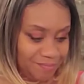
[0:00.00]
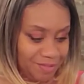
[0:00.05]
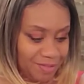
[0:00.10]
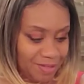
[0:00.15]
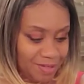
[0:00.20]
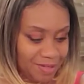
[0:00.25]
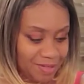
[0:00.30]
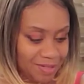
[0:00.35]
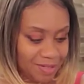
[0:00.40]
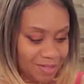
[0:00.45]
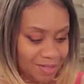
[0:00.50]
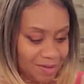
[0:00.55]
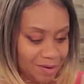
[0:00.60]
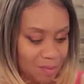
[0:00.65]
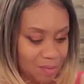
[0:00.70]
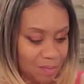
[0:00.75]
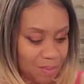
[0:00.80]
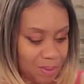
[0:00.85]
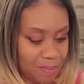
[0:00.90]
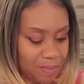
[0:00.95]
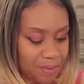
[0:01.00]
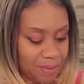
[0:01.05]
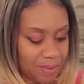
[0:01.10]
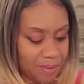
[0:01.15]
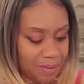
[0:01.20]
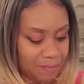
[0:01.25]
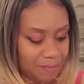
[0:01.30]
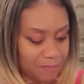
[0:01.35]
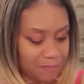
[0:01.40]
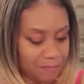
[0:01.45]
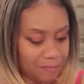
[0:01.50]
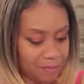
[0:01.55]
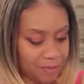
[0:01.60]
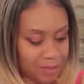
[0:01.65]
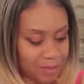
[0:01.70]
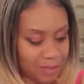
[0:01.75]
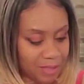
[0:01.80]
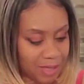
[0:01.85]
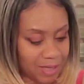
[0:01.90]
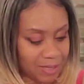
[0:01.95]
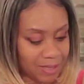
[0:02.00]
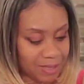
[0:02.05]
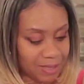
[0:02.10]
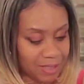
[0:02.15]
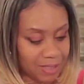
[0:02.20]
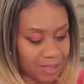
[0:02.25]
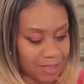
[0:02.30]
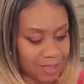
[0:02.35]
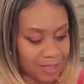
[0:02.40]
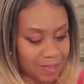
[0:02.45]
Look at that, they're bubbling up really nicely.